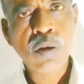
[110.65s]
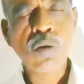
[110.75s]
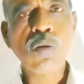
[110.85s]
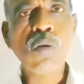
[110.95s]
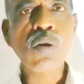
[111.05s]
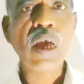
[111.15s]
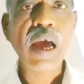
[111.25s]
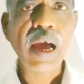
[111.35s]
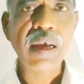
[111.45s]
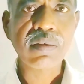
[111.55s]
known
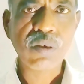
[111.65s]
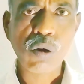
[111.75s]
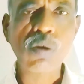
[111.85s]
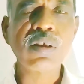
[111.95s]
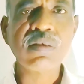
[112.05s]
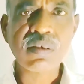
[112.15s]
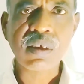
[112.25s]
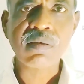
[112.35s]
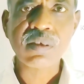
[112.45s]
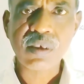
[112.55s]
as, or this is
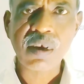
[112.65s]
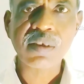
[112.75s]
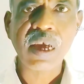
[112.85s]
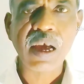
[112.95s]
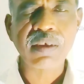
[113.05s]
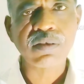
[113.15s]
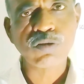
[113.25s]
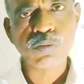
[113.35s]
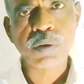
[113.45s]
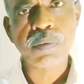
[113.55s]
considered as a
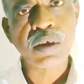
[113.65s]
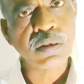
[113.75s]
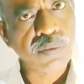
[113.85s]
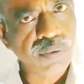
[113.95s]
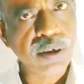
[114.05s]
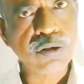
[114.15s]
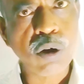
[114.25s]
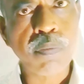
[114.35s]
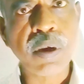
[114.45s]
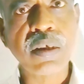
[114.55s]
superbug in the field
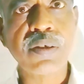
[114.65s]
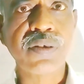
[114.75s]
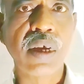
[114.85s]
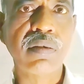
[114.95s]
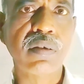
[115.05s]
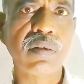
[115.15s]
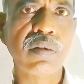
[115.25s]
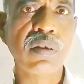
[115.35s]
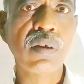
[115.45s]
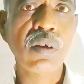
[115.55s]
of medical sciences,